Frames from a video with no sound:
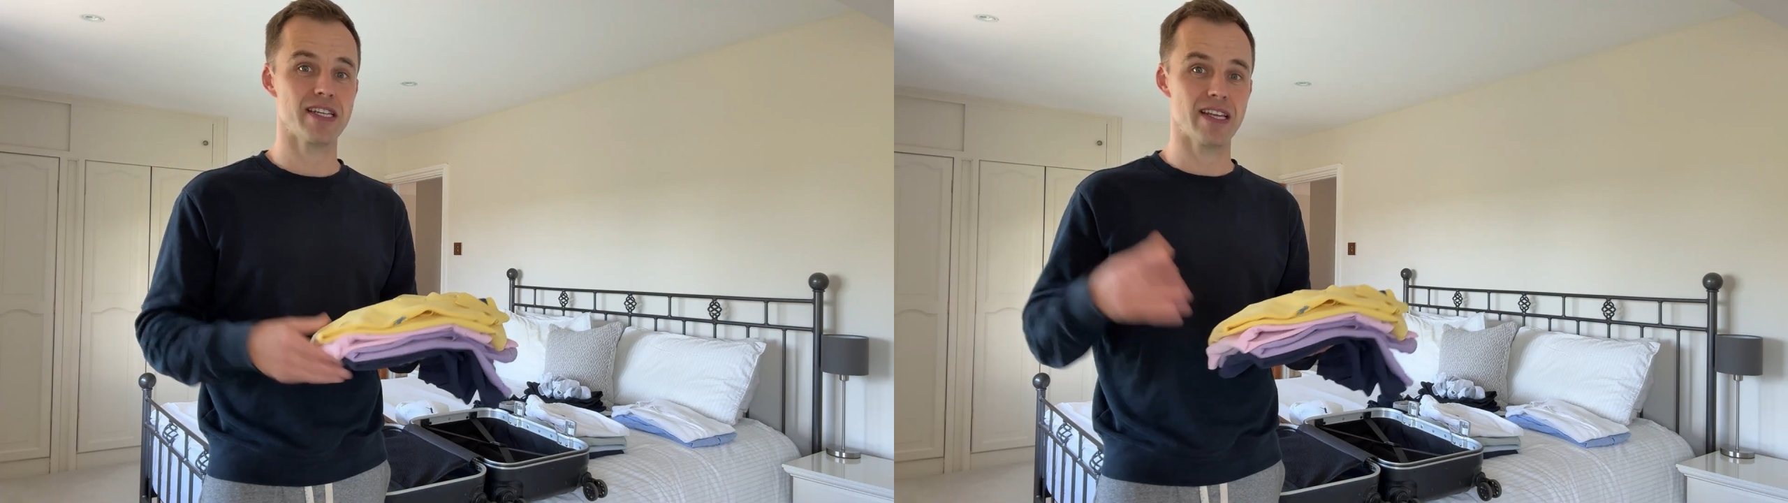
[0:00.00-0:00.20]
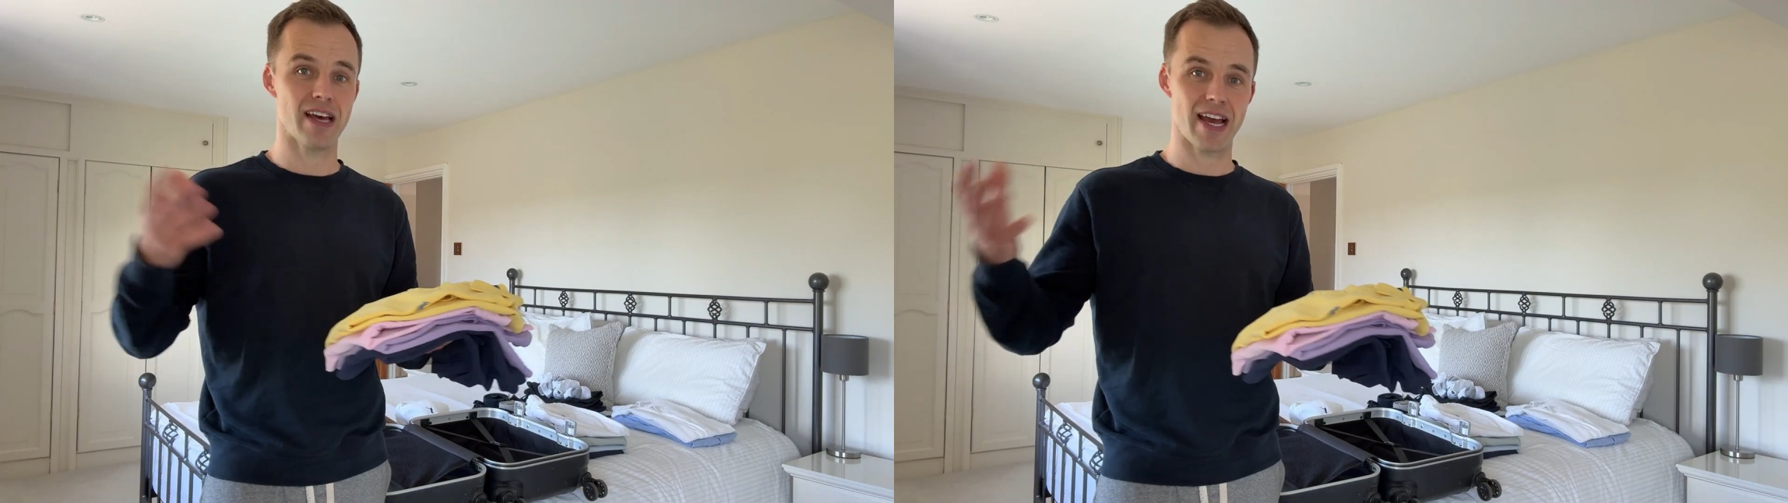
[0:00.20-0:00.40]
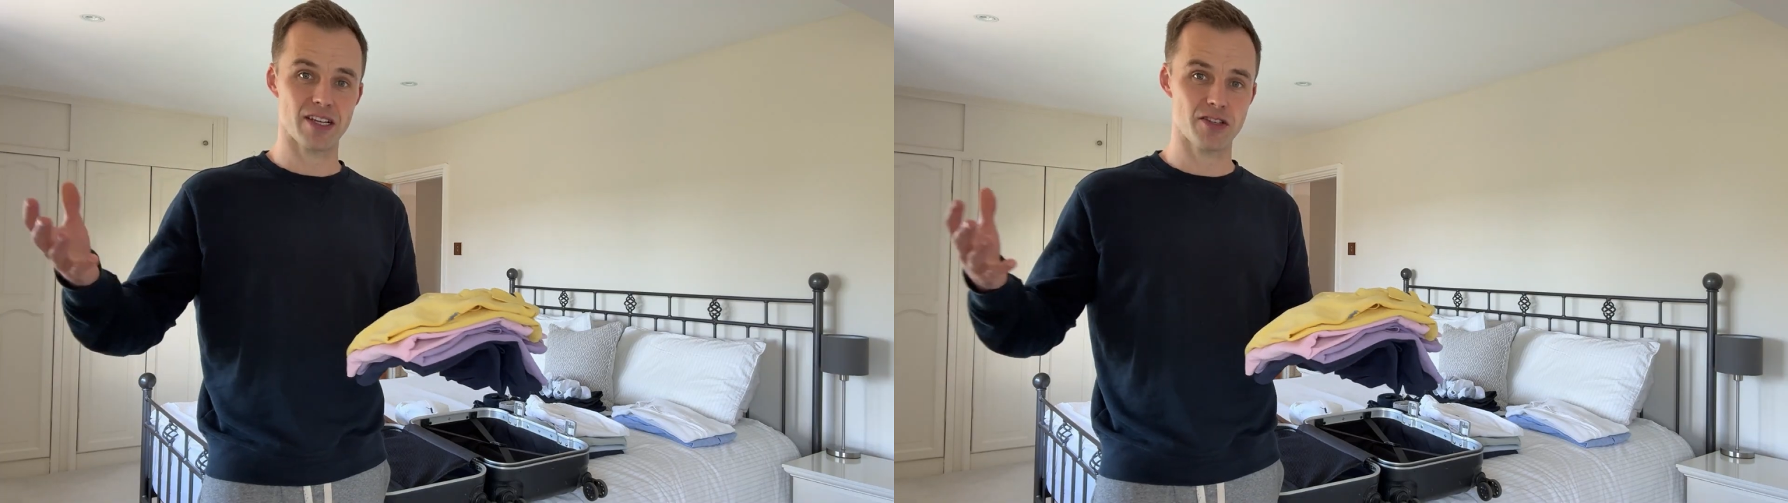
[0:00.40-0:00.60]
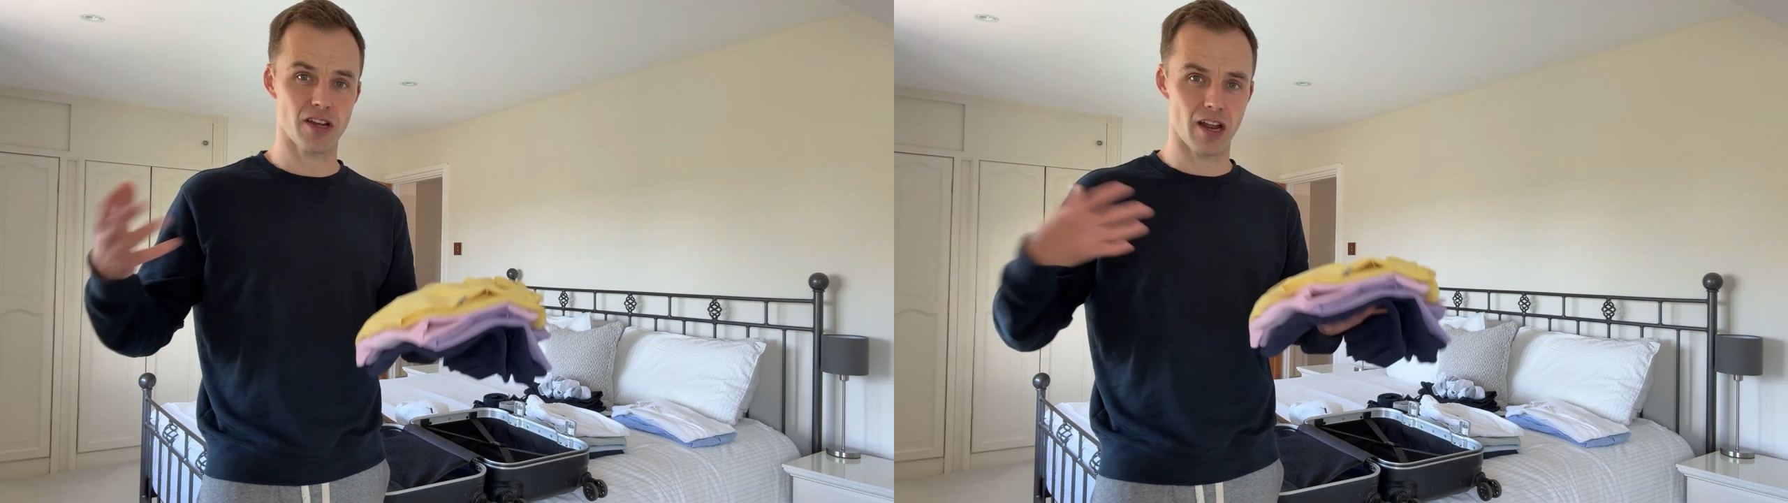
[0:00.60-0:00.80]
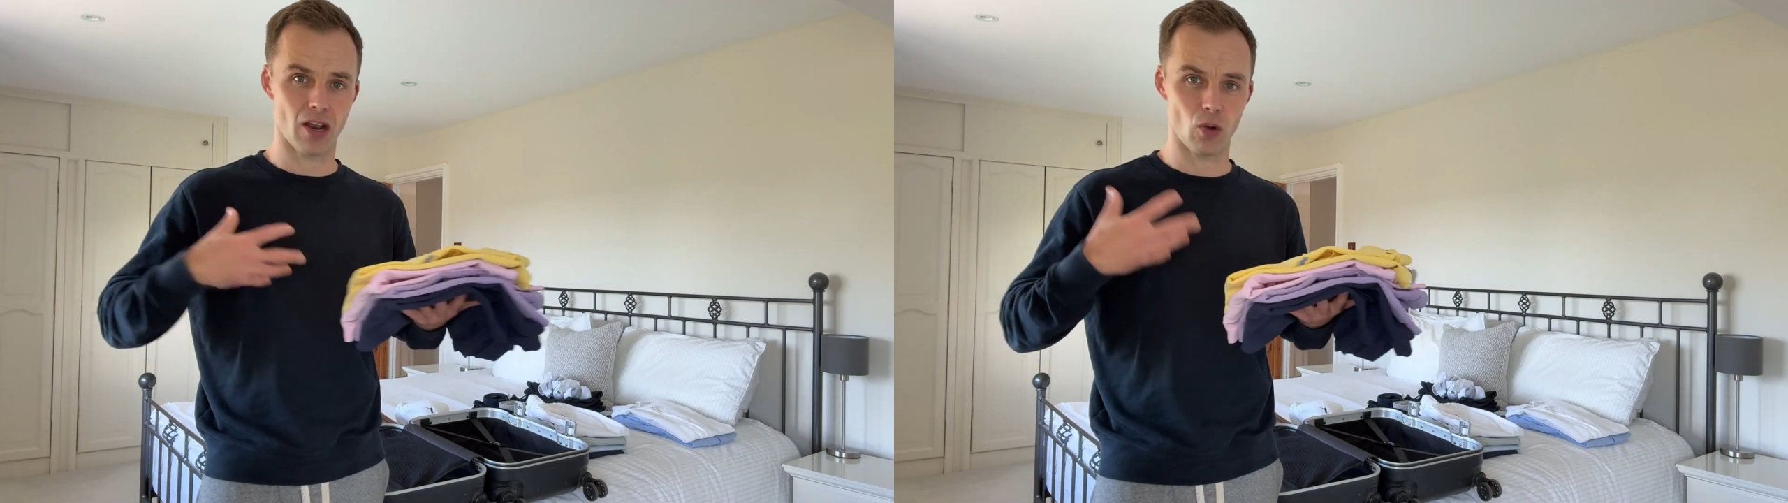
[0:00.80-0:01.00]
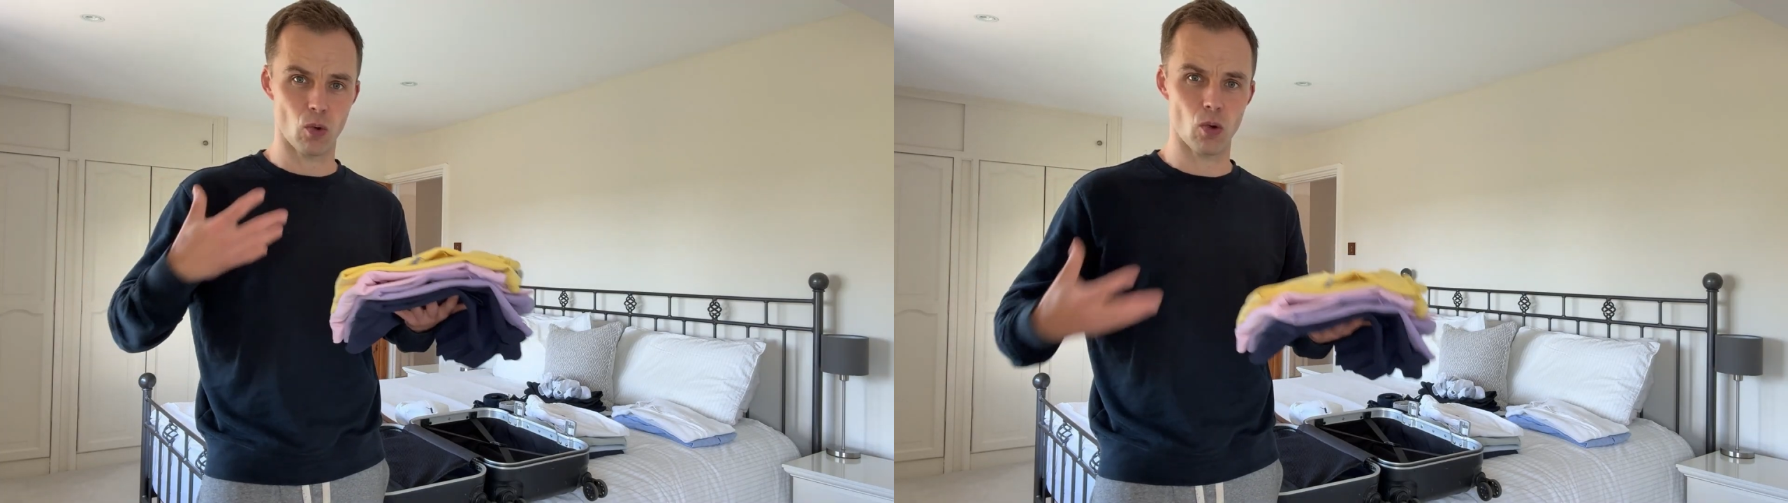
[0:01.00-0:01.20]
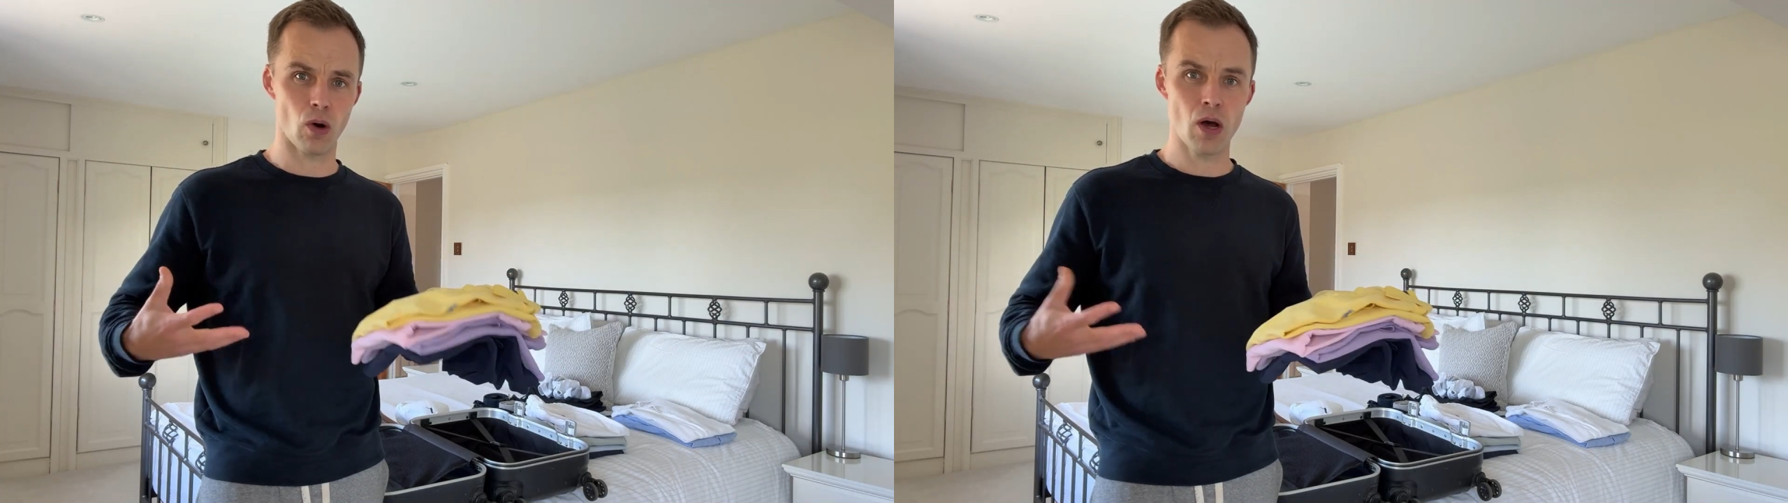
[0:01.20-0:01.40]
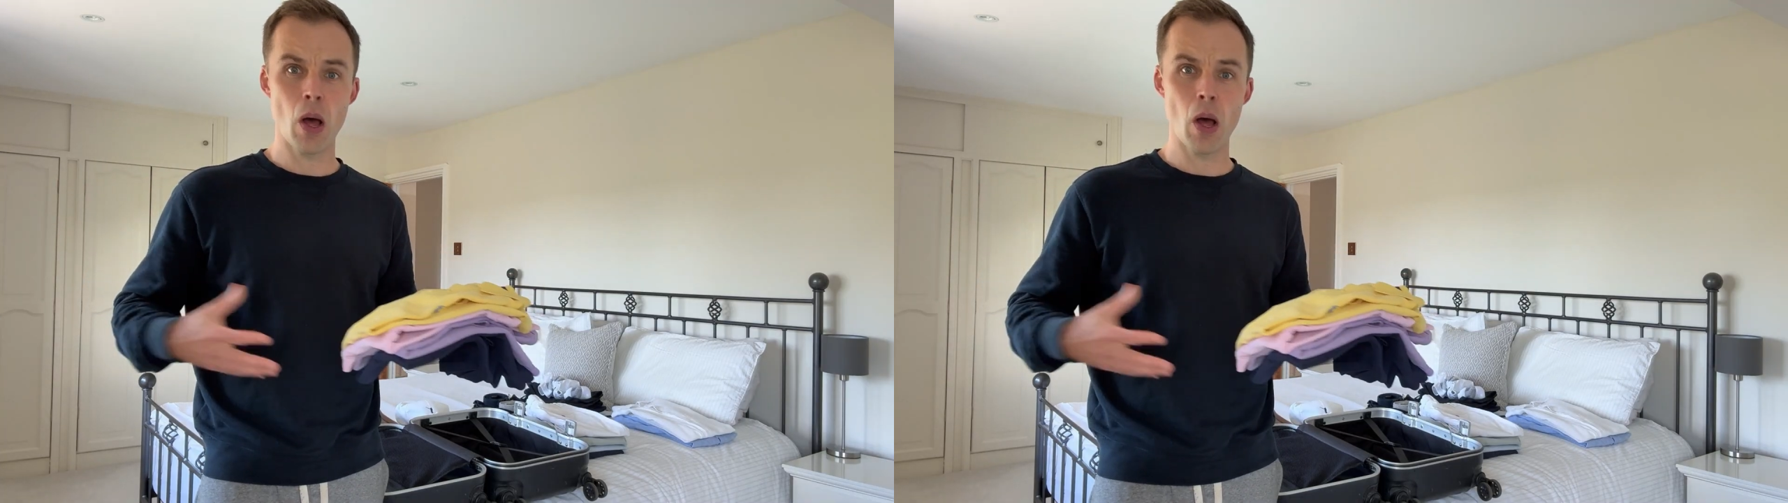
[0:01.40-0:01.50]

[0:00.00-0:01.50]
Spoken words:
either external or